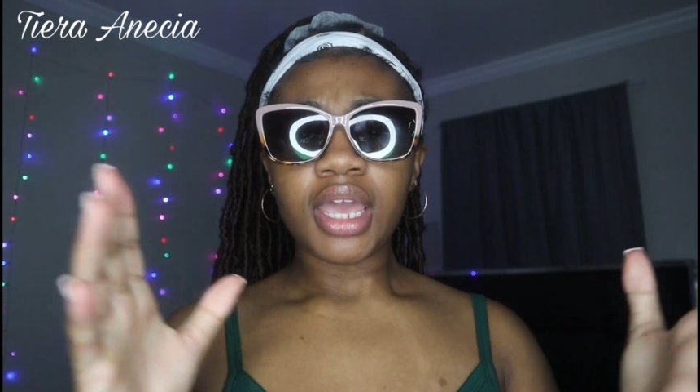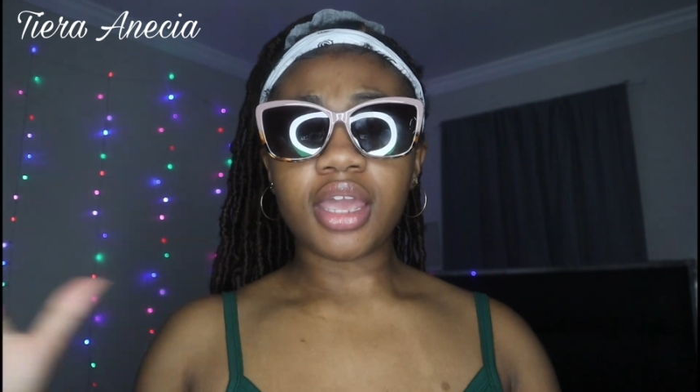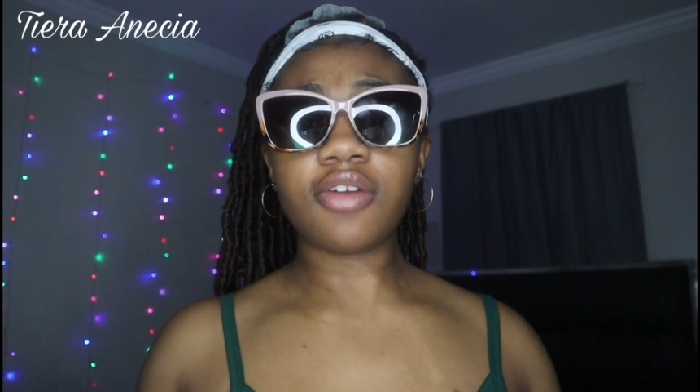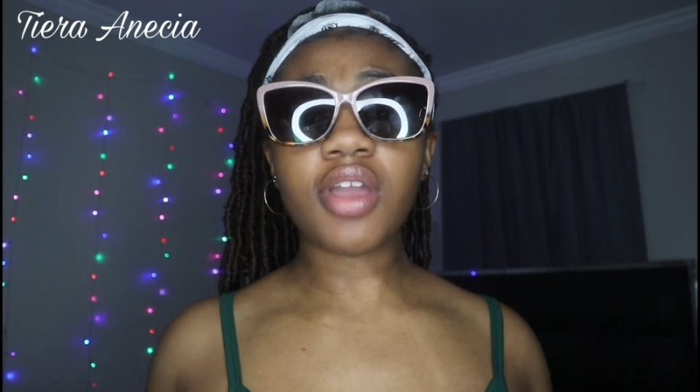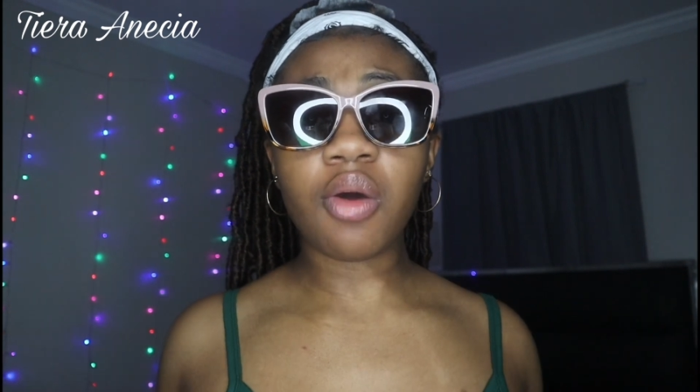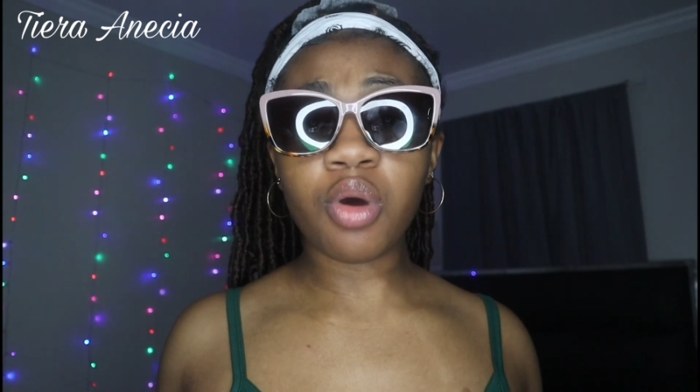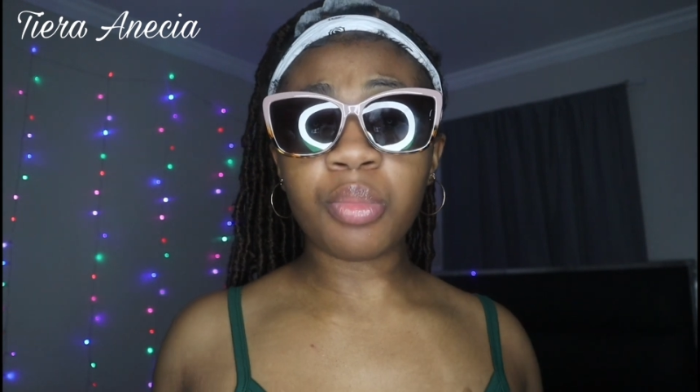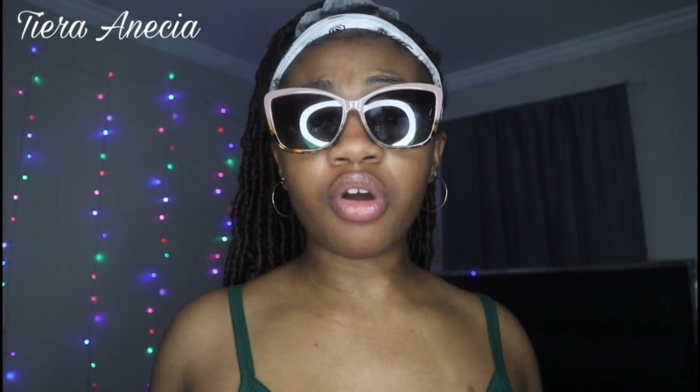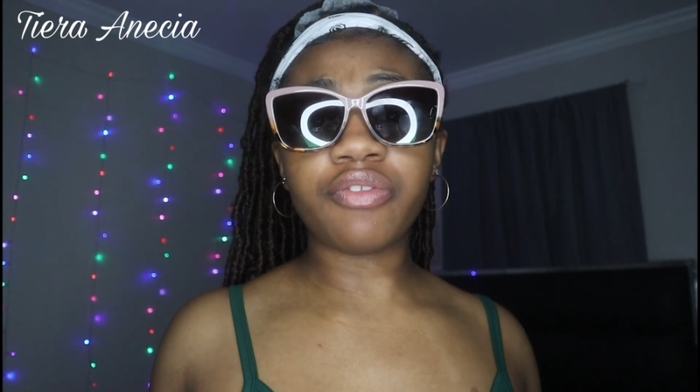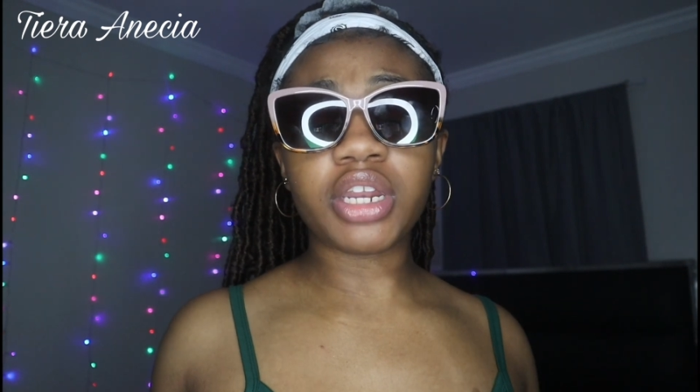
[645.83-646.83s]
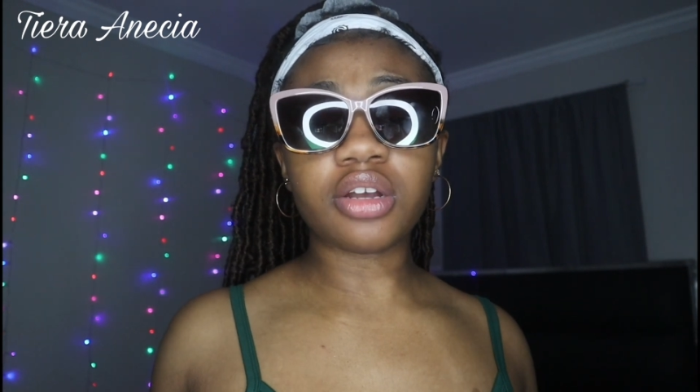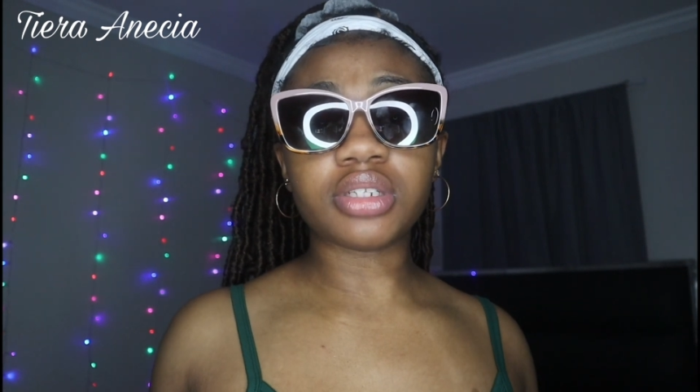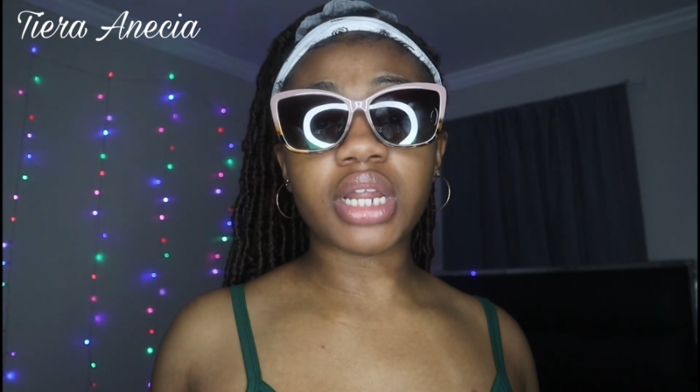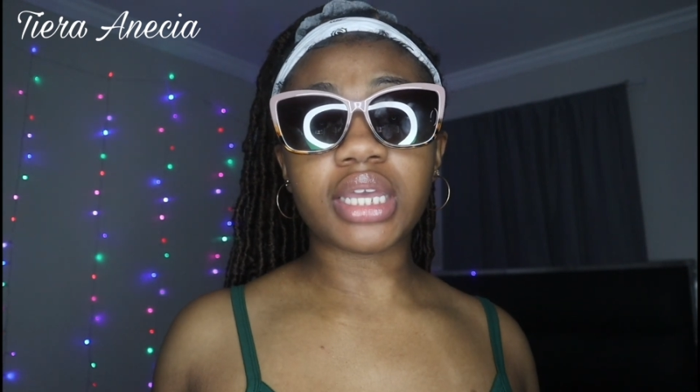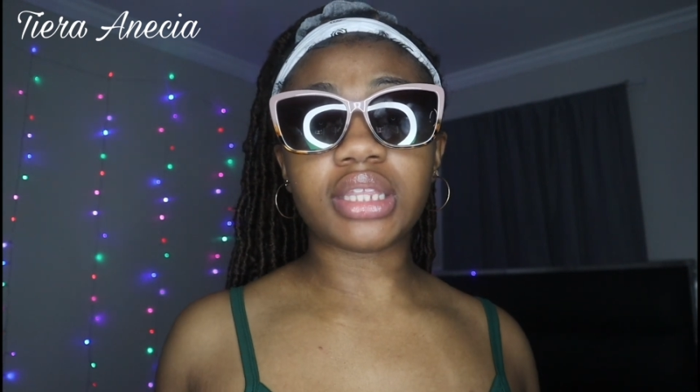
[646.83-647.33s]
If y'all want more videos
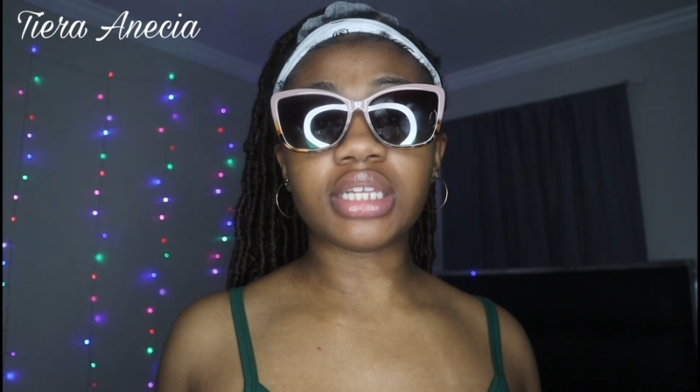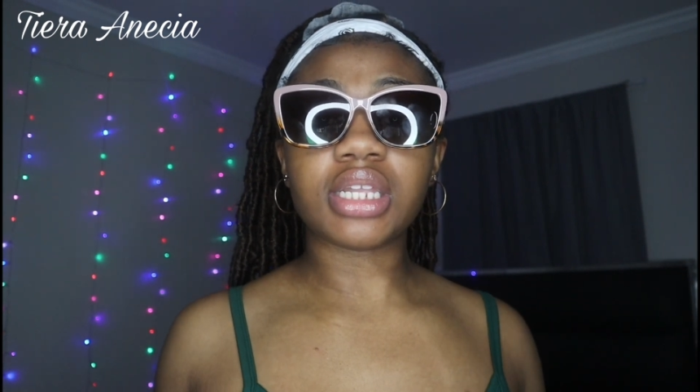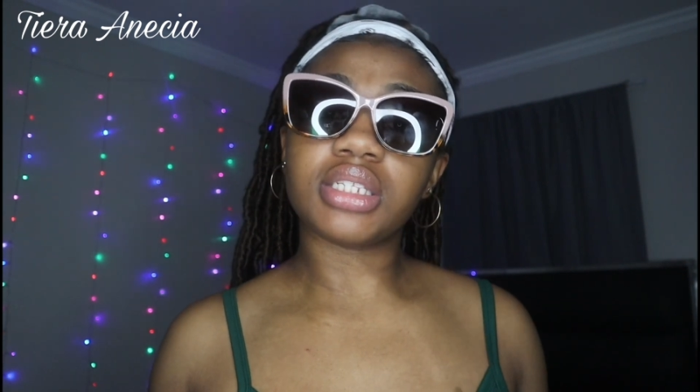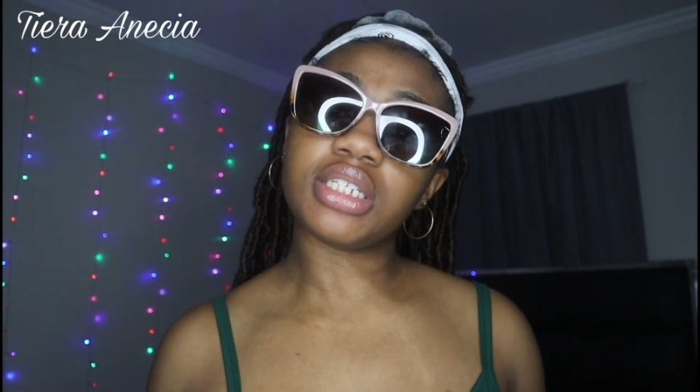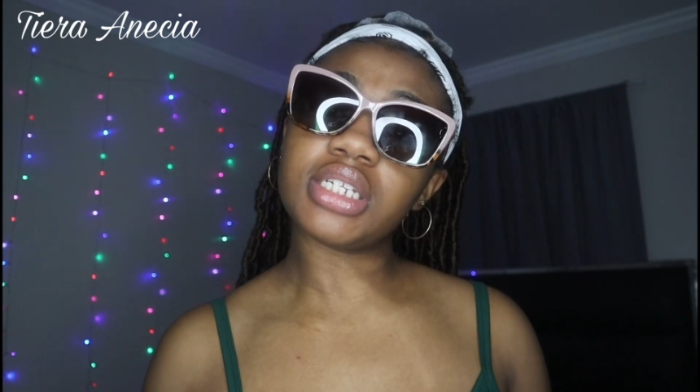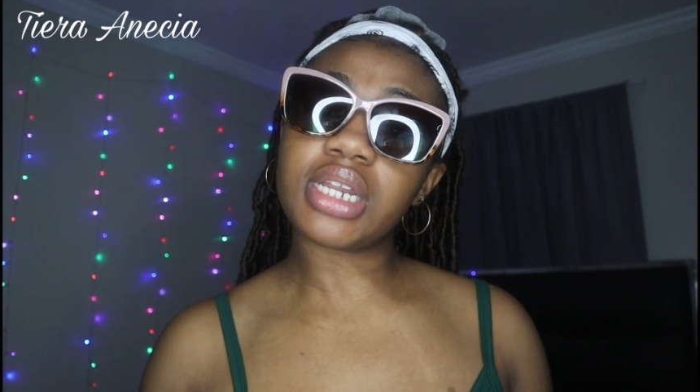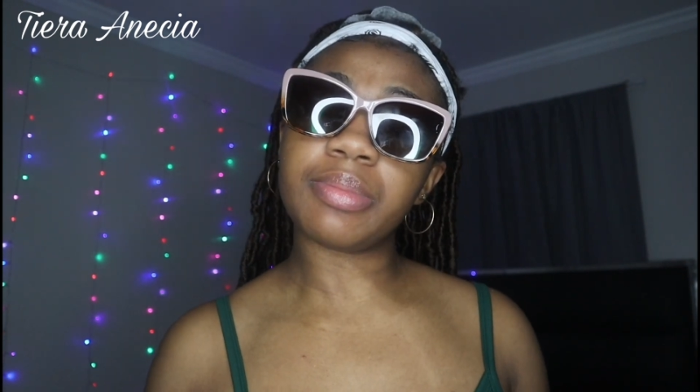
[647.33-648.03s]
like this, just let